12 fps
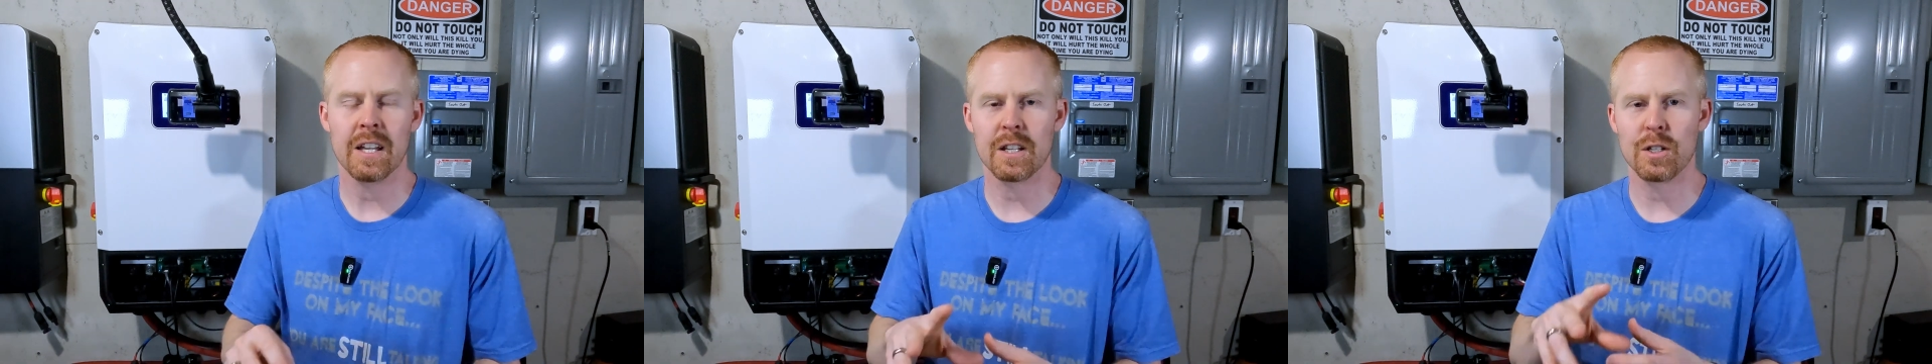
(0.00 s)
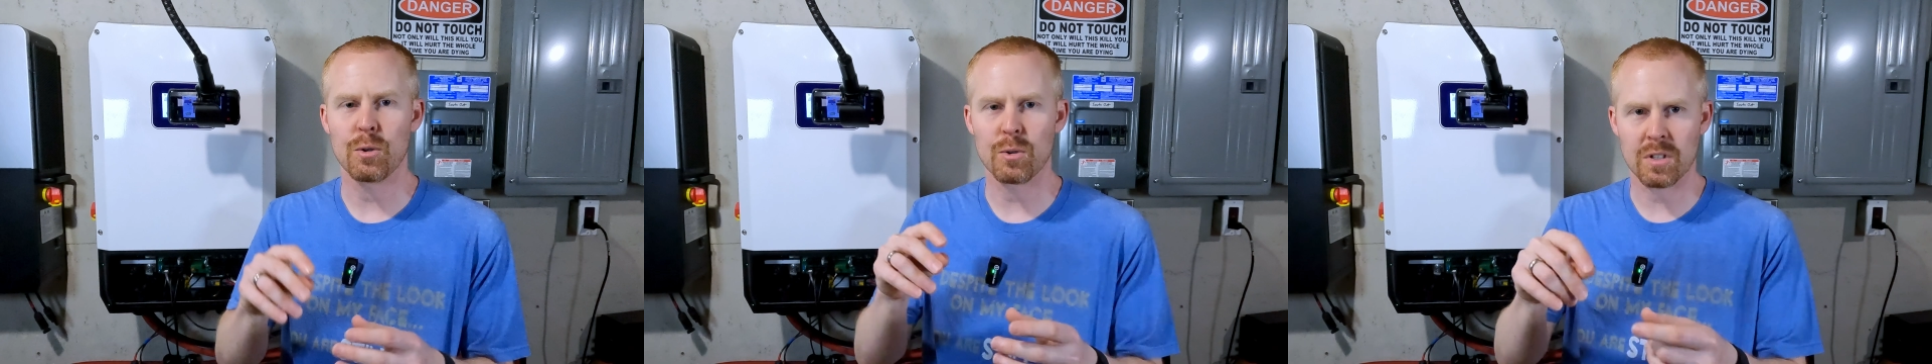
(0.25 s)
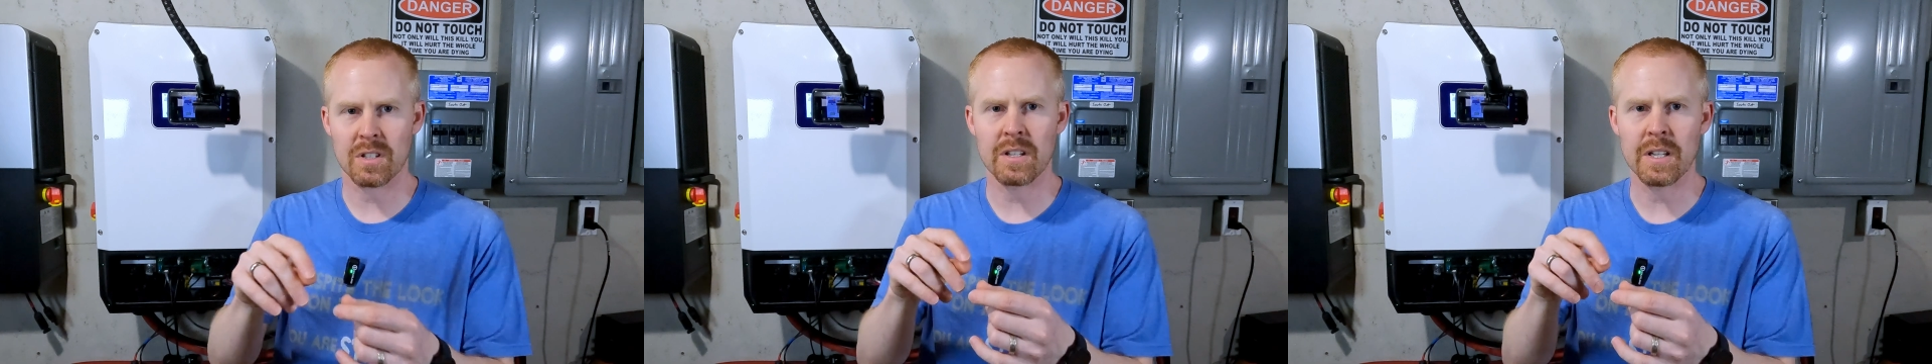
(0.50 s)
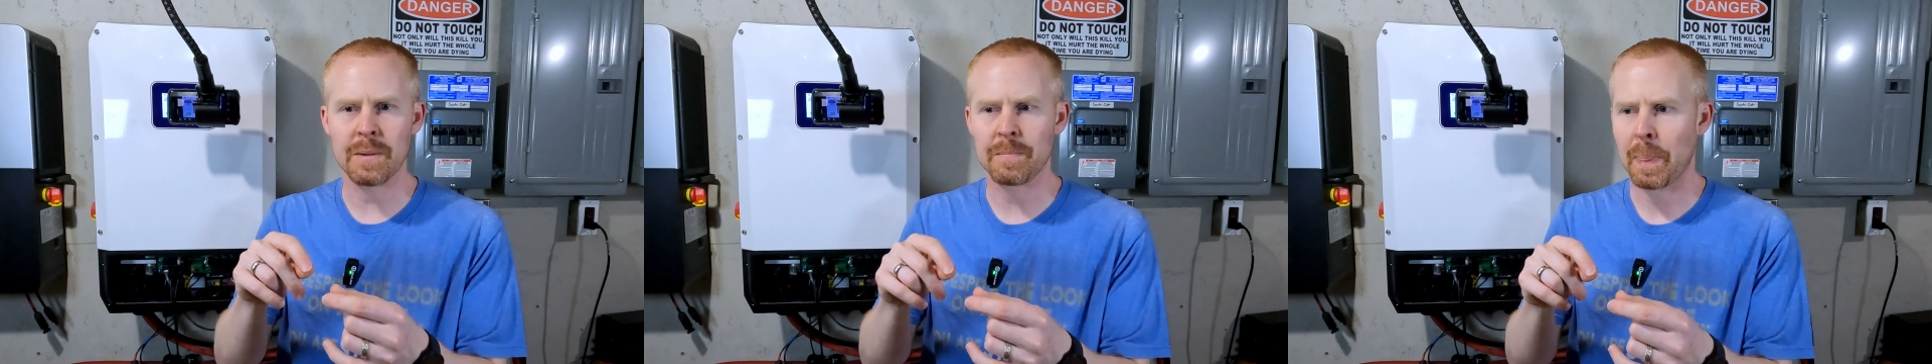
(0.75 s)
and you
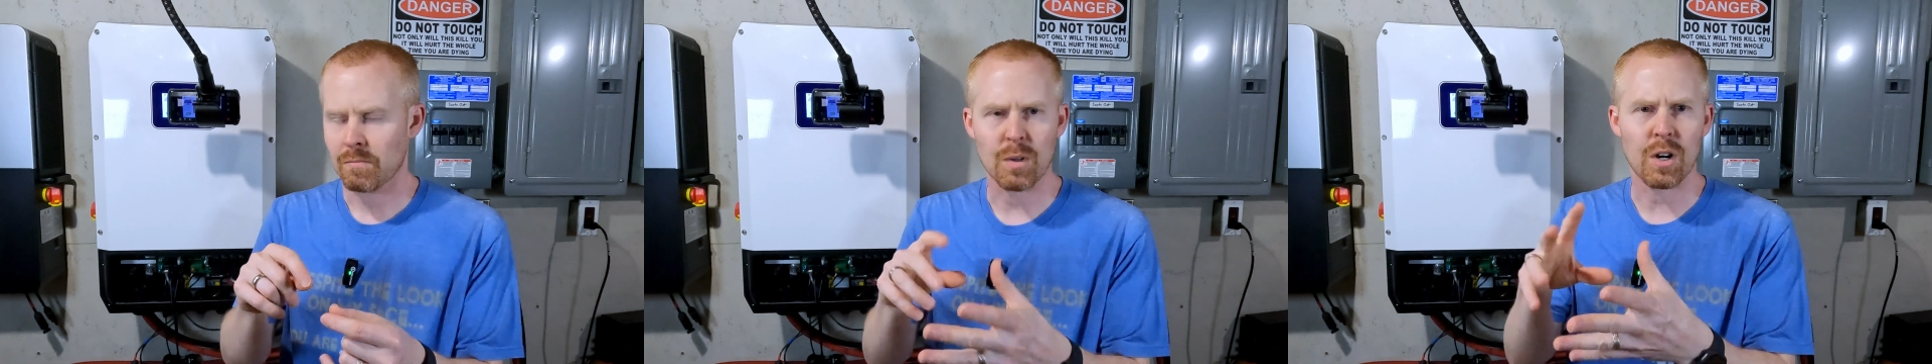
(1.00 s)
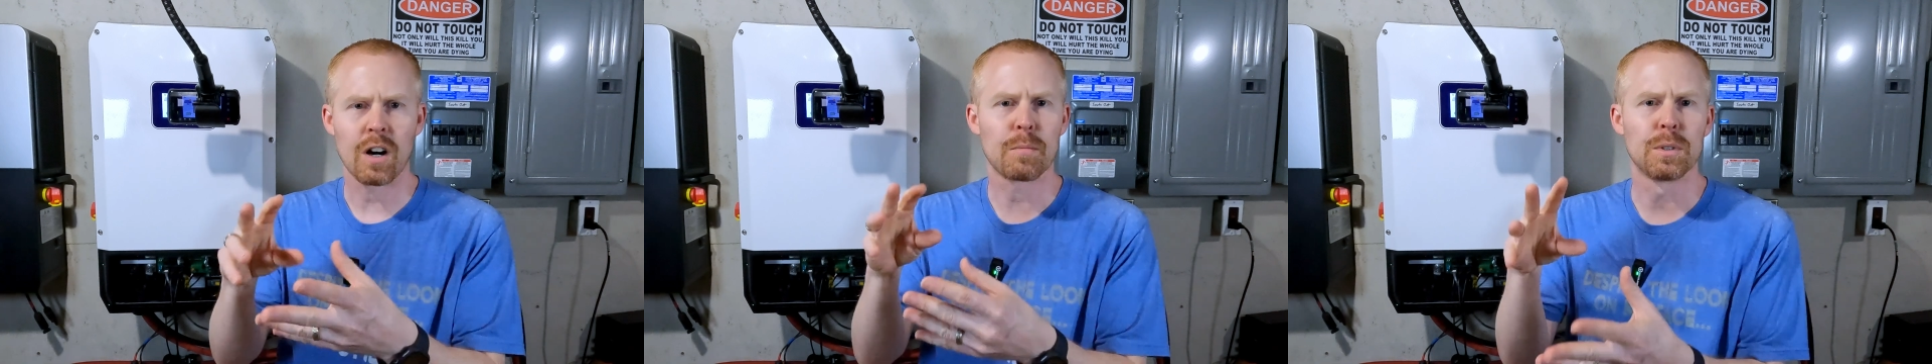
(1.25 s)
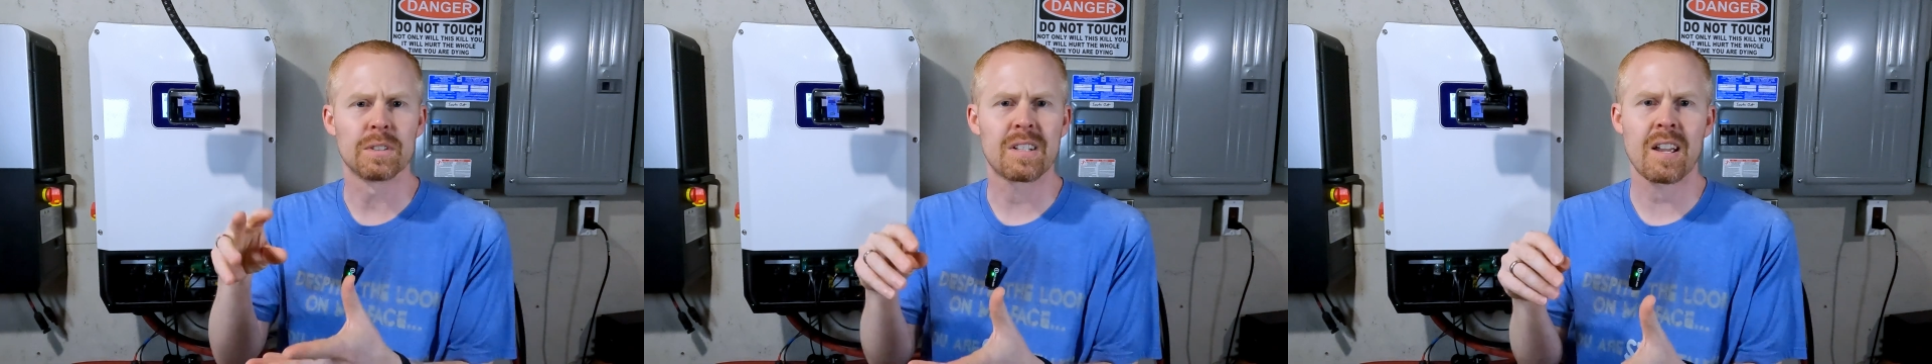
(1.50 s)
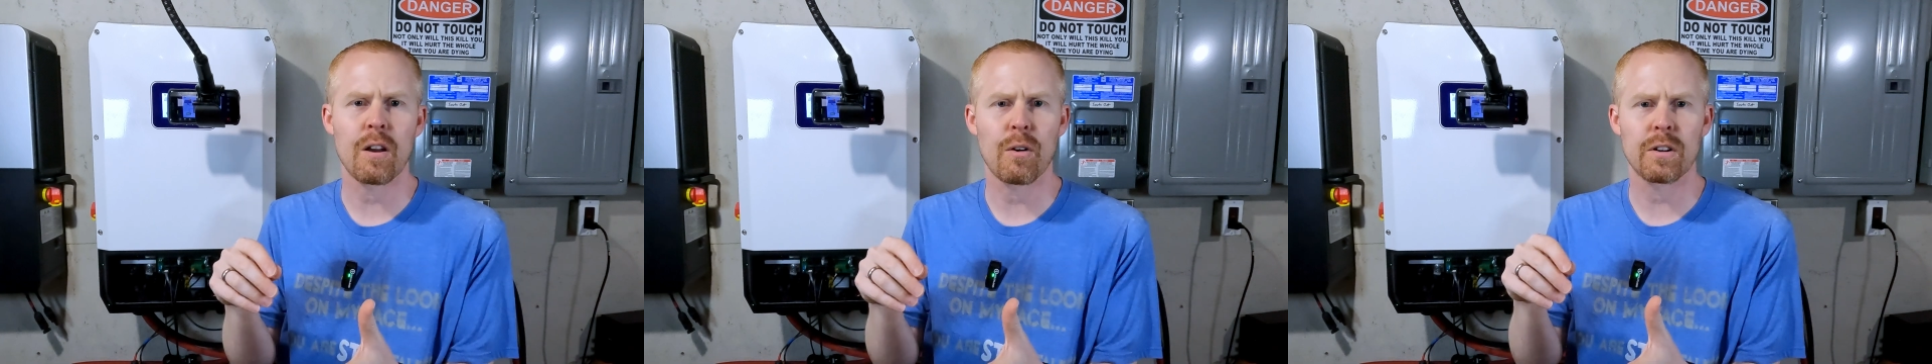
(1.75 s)
see garbled
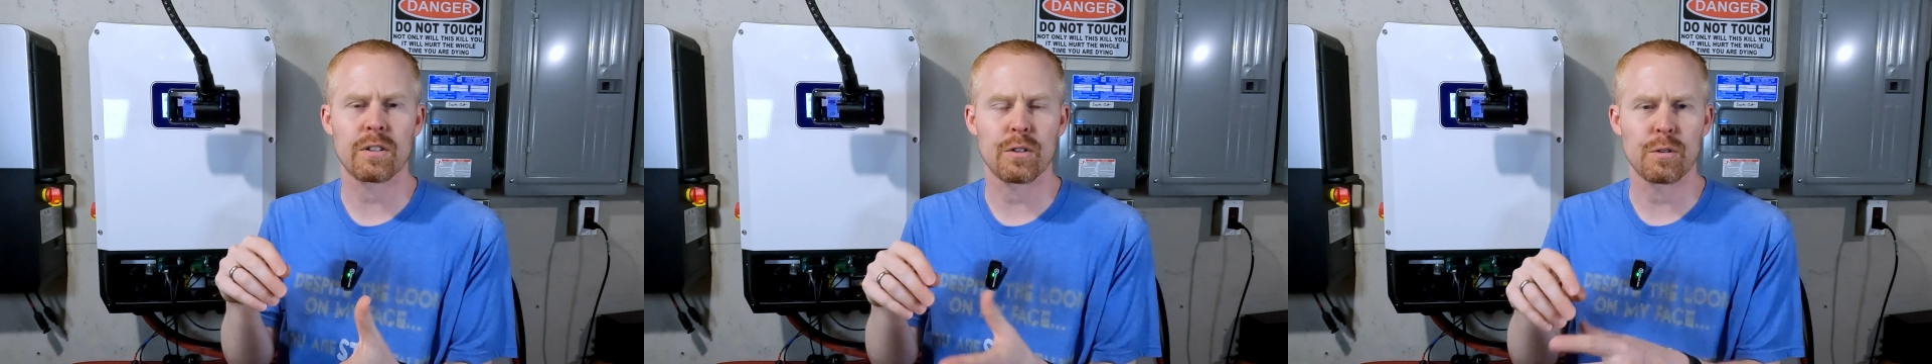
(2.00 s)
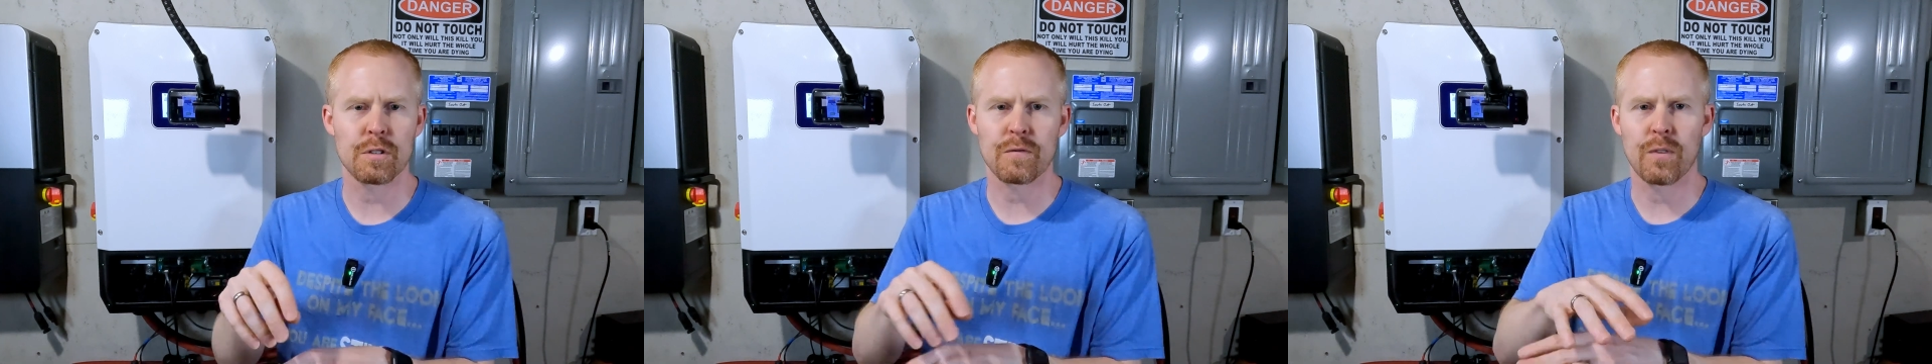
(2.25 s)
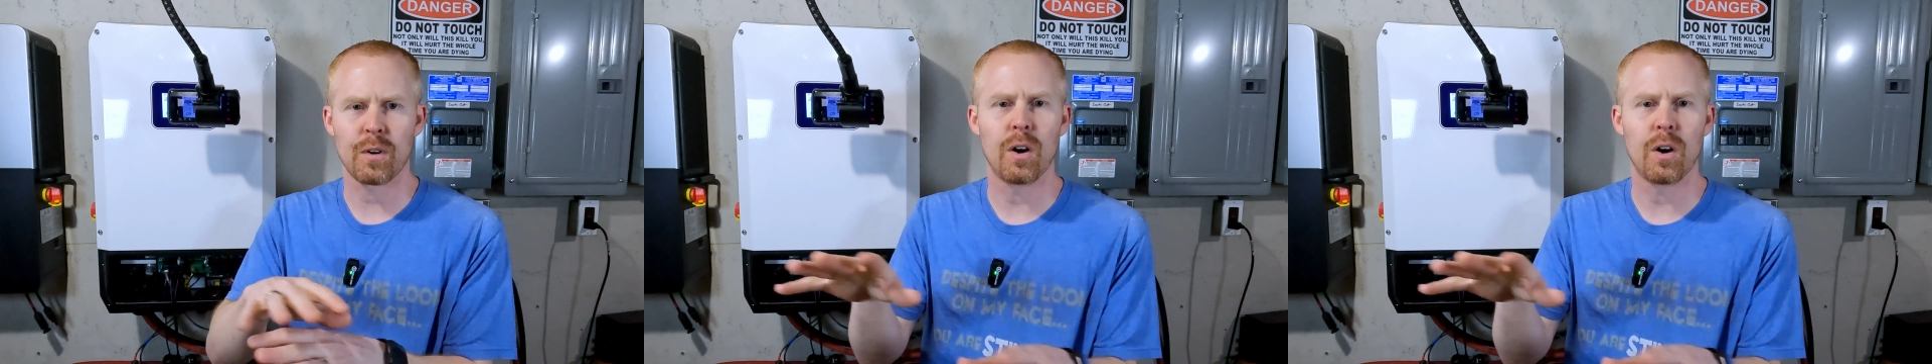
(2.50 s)
characters for